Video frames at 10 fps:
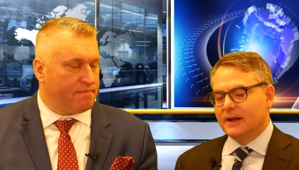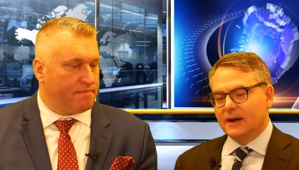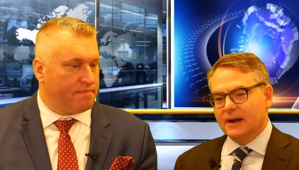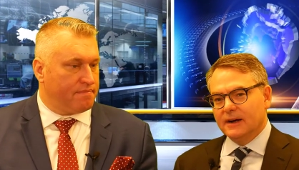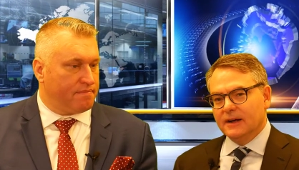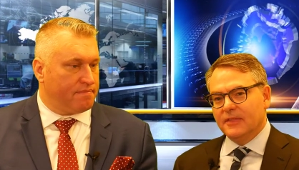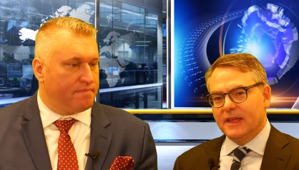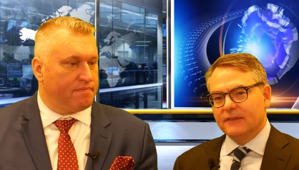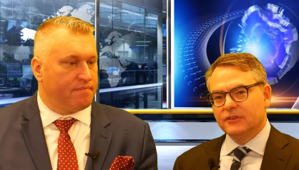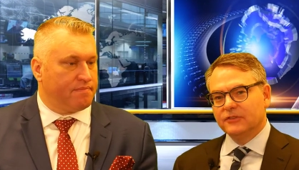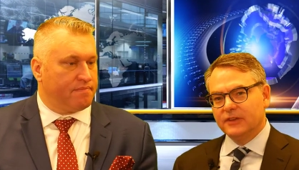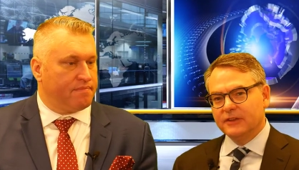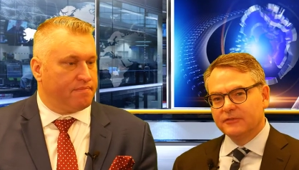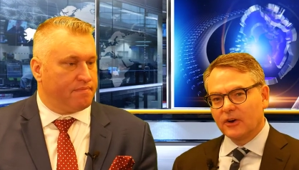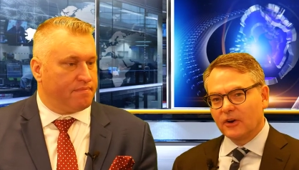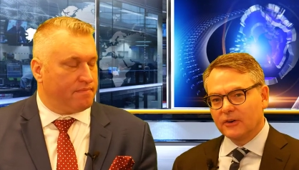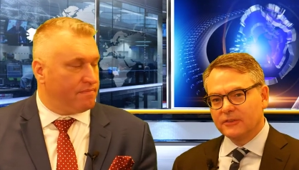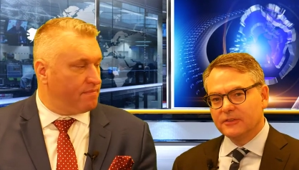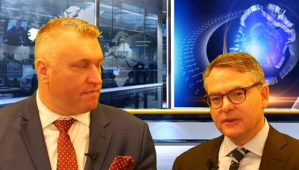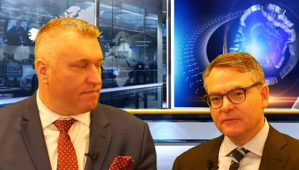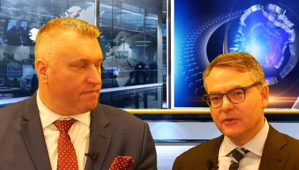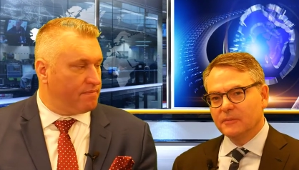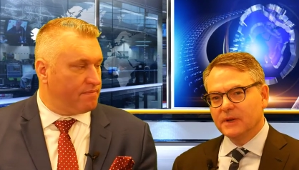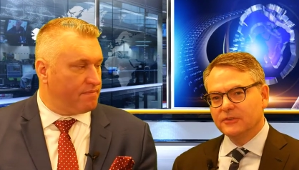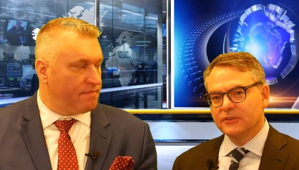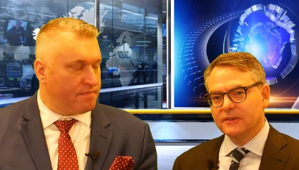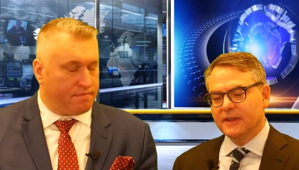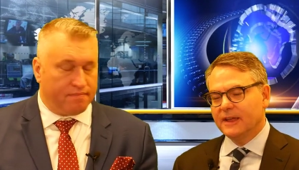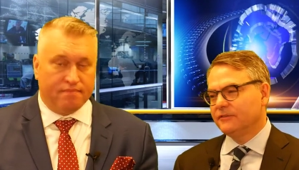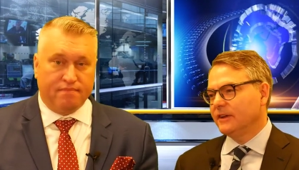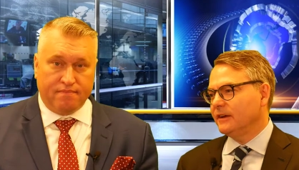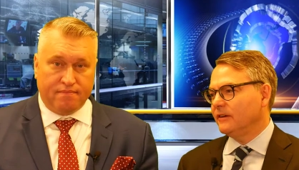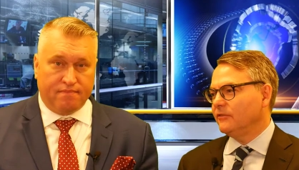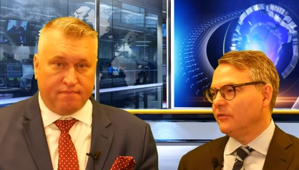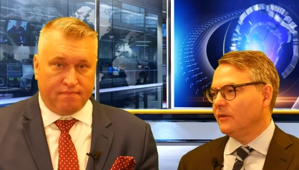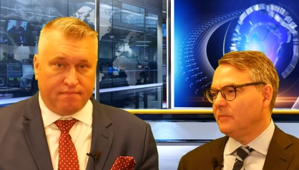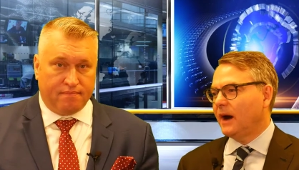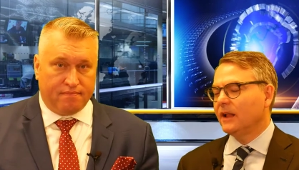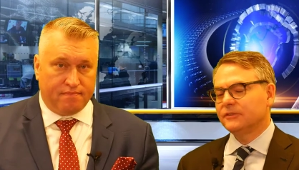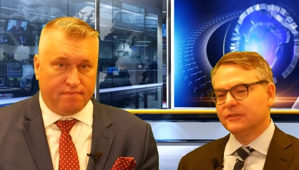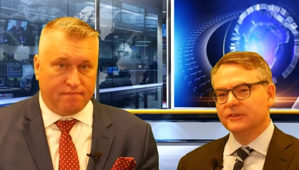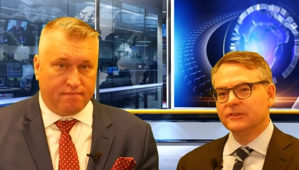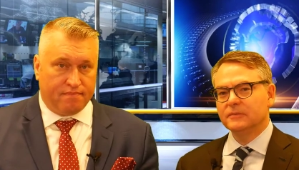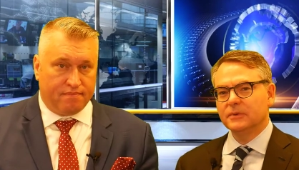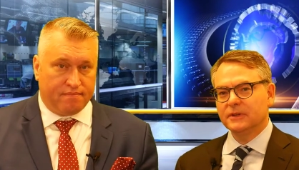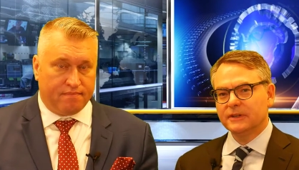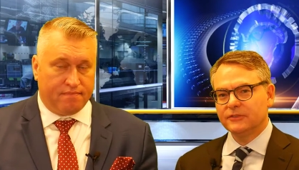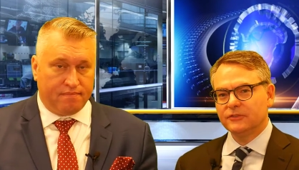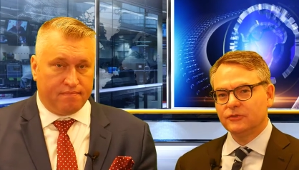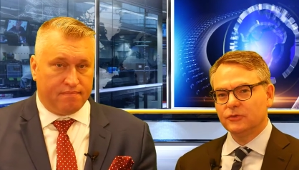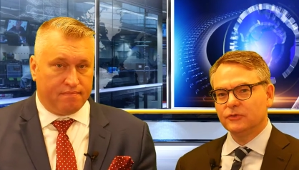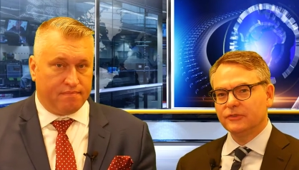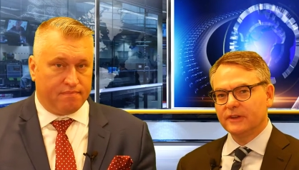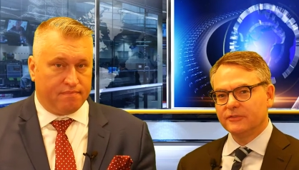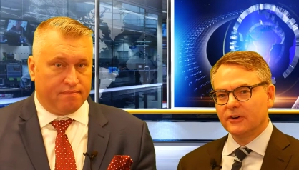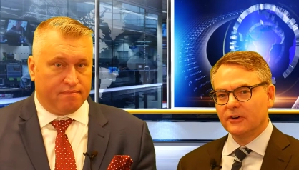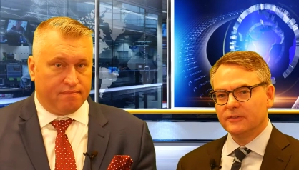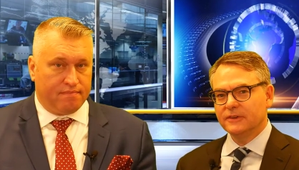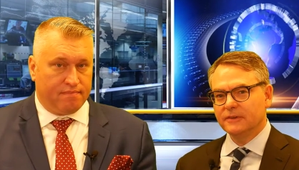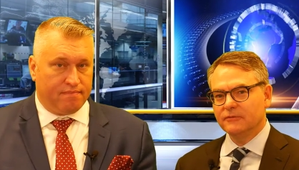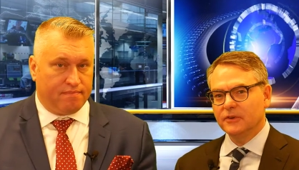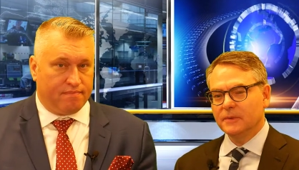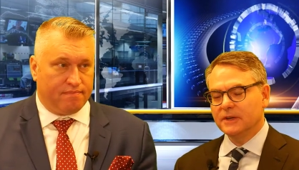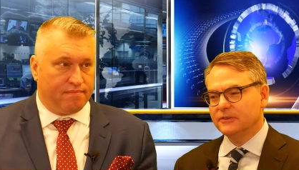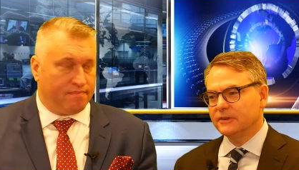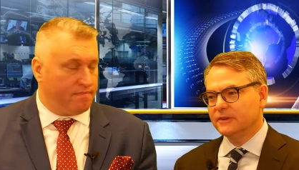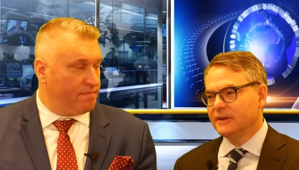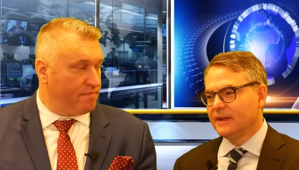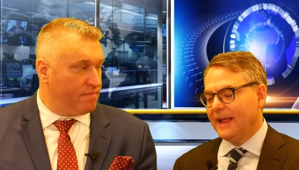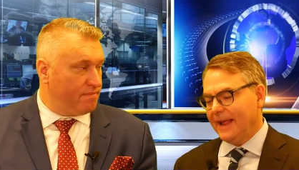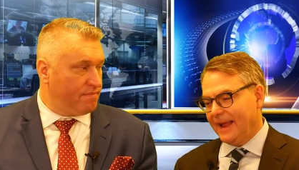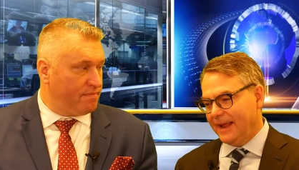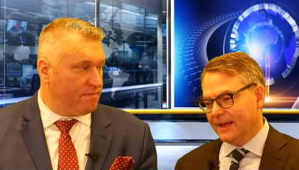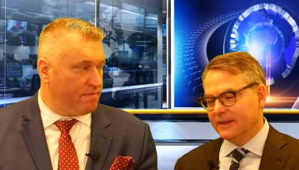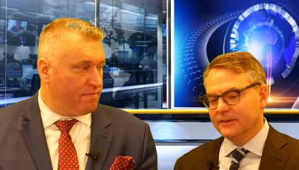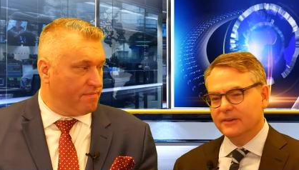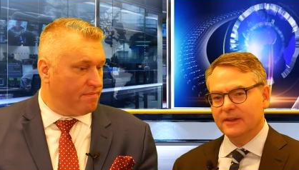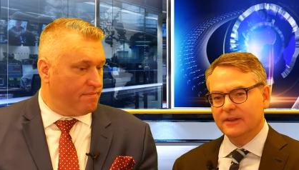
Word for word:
Speaker 1: Uh, they have to safeguard the information. They have to have policies in place to safeguard the information. And